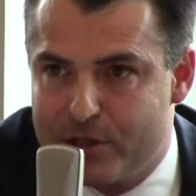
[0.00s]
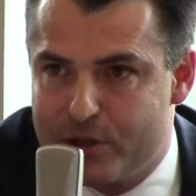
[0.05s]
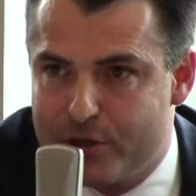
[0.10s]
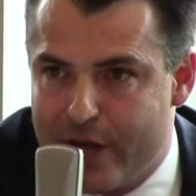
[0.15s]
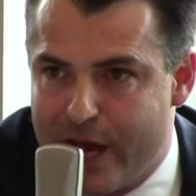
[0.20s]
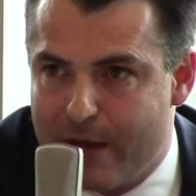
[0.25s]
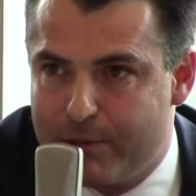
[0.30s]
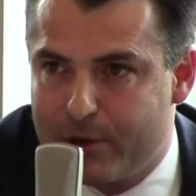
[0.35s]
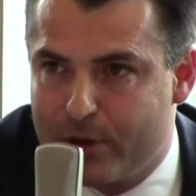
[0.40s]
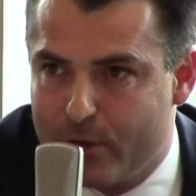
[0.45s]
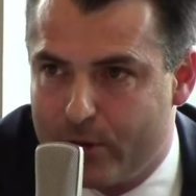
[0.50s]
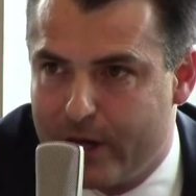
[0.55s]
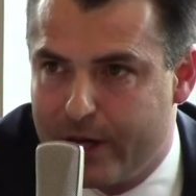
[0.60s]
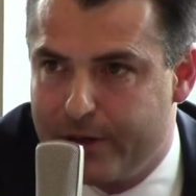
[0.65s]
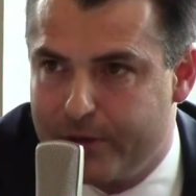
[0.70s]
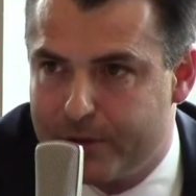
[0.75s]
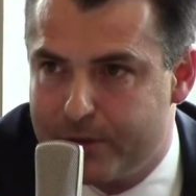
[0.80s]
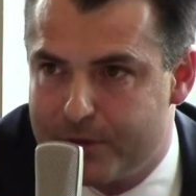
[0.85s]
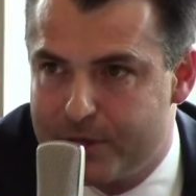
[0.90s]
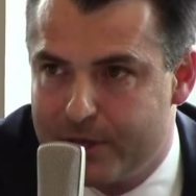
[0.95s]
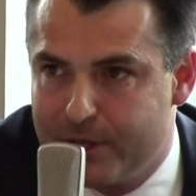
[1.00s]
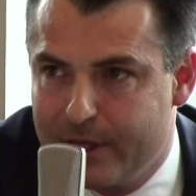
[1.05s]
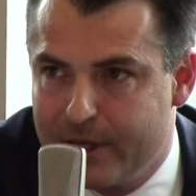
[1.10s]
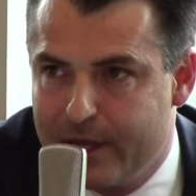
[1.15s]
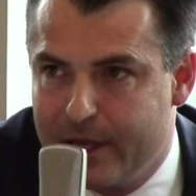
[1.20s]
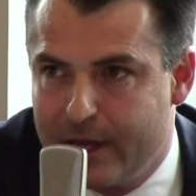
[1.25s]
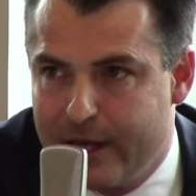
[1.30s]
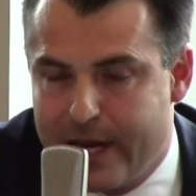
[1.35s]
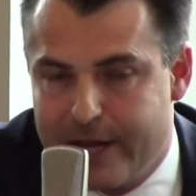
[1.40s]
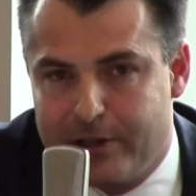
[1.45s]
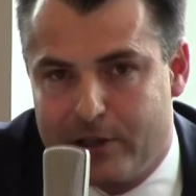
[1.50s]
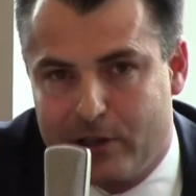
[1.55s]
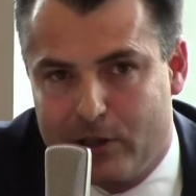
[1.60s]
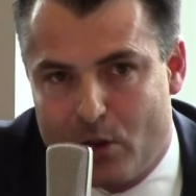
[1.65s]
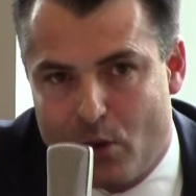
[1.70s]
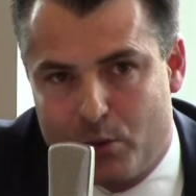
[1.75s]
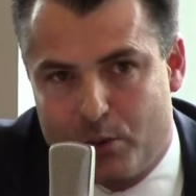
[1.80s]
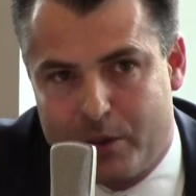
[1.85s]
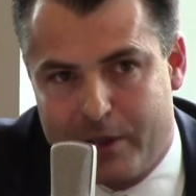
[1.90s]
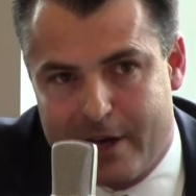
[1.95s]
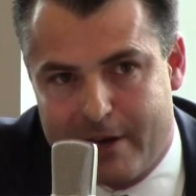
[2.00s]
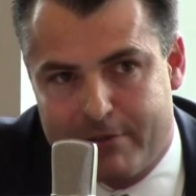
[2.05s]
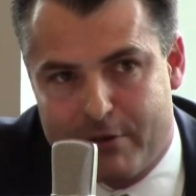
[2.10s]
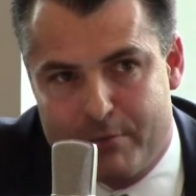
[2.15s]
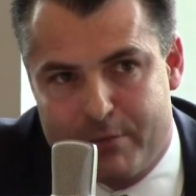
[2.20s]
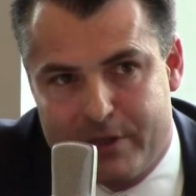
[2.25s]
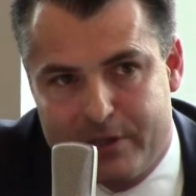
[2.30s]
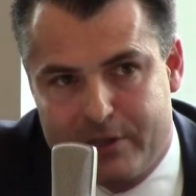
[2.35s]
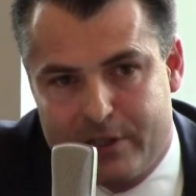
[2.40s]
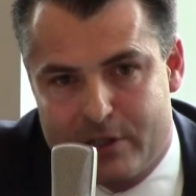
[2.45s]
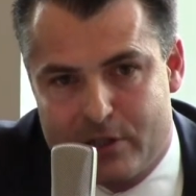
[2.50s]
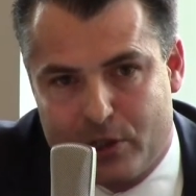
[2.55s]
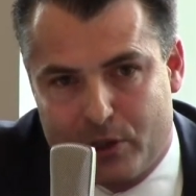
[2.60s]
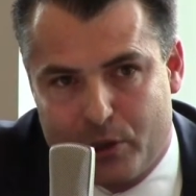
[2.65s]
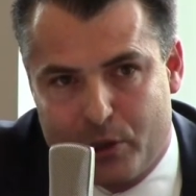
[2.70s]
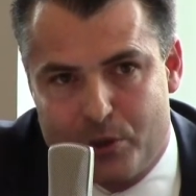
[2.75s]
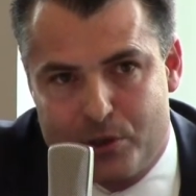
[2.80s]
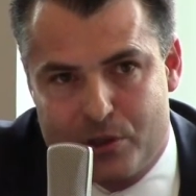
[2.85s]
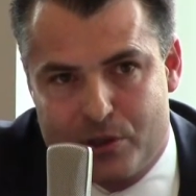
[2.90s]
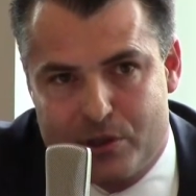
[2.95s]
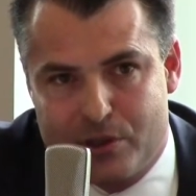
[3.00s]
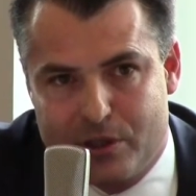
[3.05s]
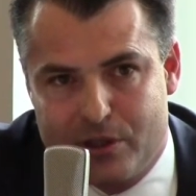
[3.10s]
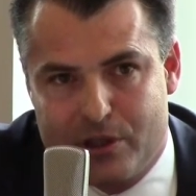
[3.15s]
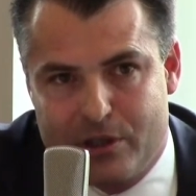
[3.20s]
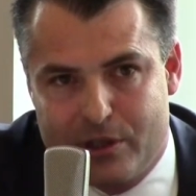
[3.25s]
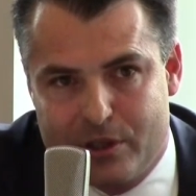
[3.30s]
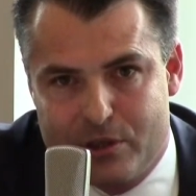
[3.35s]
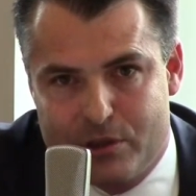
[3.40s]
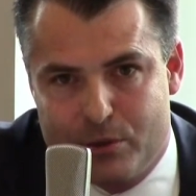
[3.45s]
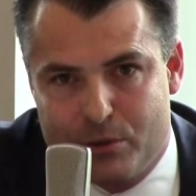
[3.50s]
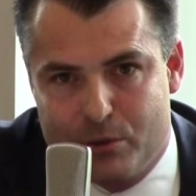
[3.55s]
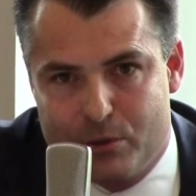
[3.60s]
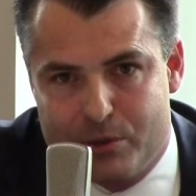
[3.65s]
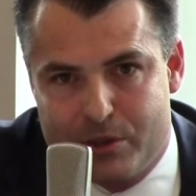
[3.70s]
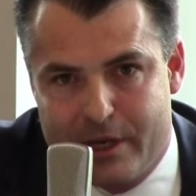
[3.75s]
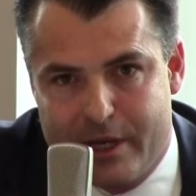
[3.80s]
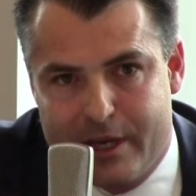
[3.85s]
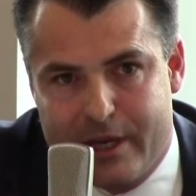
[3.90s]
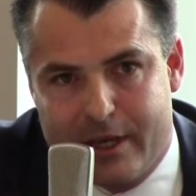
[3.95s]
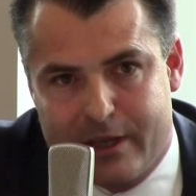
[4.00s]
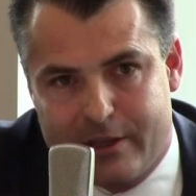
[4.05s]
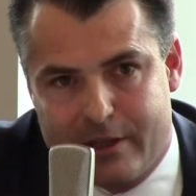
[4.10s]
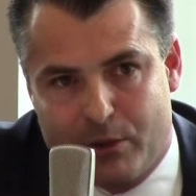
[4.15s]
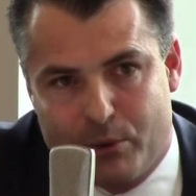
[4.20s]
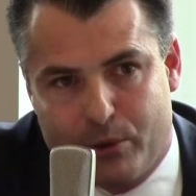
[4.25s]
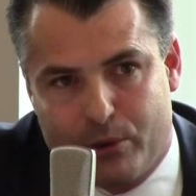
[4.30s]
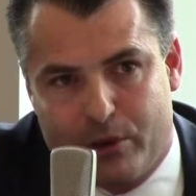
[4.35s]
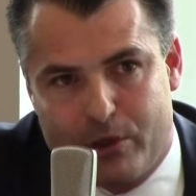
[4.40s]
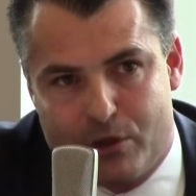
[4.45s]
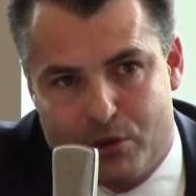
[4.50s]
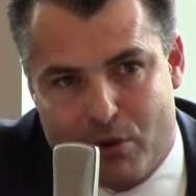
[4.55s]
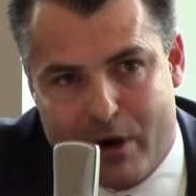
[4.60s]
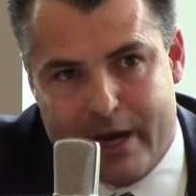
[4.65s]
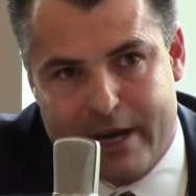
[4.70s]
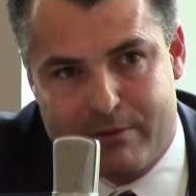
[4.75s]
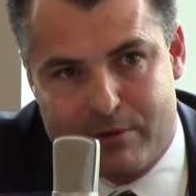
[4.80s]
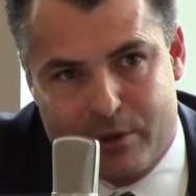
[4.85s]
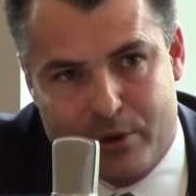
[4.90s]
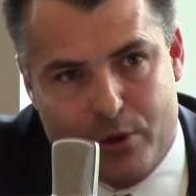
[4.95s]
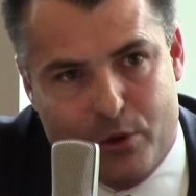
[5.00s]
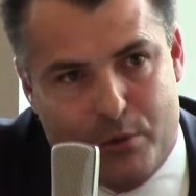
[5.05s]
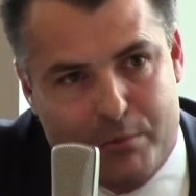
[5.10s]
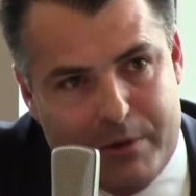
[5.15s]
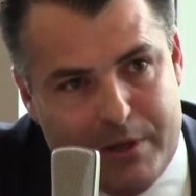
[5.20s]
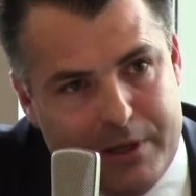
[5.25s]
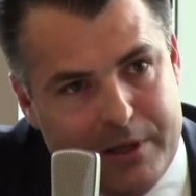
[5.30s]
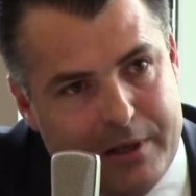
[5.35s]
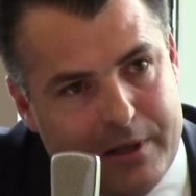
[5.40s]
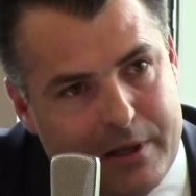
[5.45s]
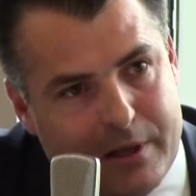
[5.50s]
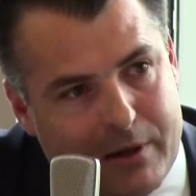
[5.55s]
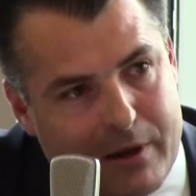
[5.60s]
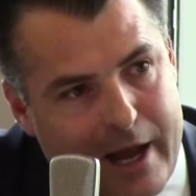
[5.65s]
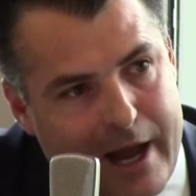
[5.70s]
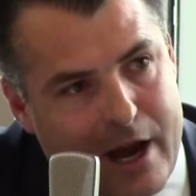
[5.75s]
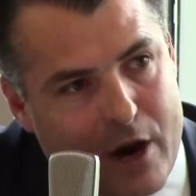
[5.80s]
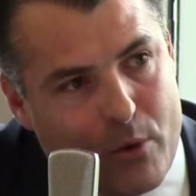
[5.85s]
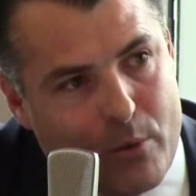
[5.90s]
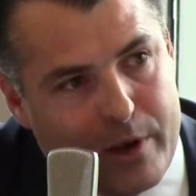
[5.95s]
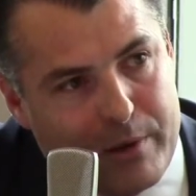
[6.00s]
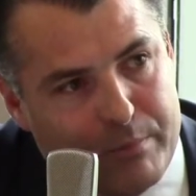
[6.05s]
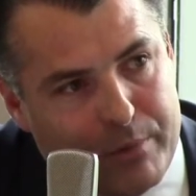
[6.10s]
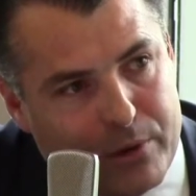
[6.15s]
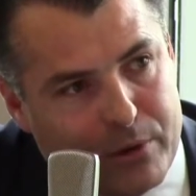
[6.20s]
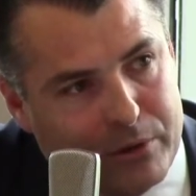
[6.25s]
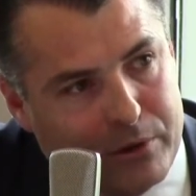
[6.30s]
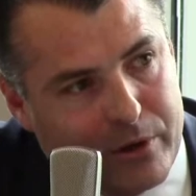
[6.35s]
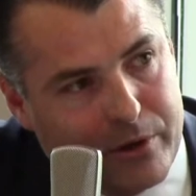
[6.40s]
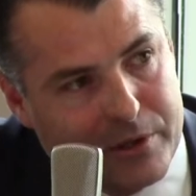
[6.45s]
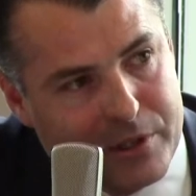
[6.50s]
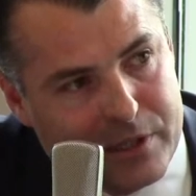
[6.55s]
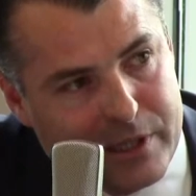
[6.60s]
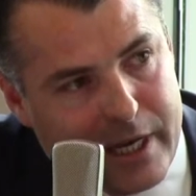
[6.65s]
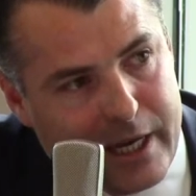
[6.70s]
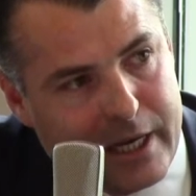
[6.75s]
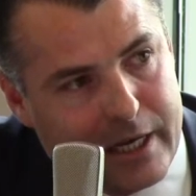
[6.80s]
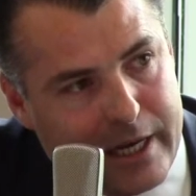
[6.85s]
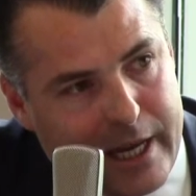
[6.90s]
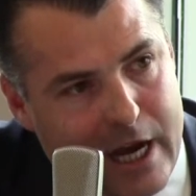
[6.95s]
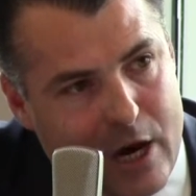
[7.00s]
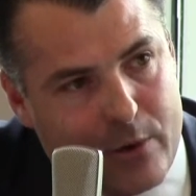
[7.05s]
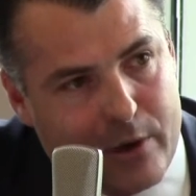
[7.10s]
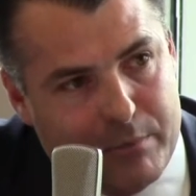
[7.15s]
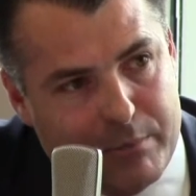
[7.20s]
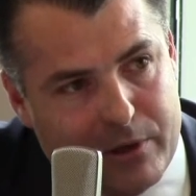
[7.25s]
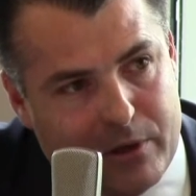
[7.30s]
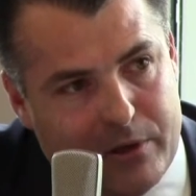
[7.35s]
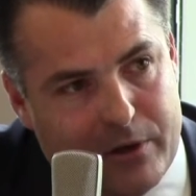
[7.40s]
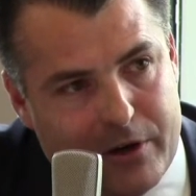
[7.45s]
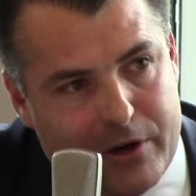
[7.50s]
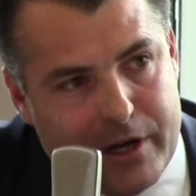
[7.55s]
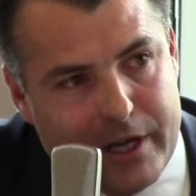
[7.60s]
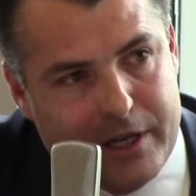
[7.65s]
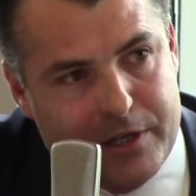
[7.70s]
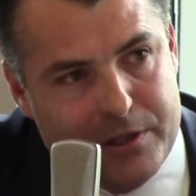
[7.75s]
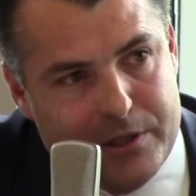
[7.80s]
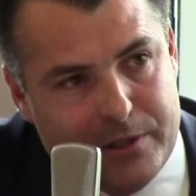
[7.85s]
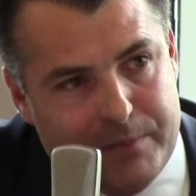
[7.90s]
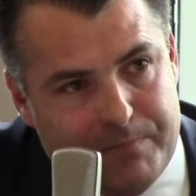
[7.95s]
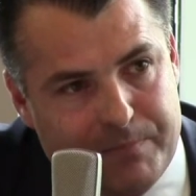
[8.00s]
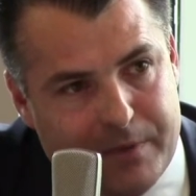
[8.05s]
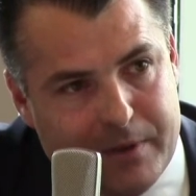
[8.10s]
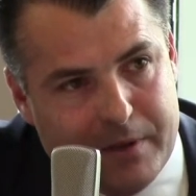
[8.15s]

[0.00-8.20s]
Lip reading: job creators and the local government that's closest to the issues that really drives home how we build our state and how we build our nation.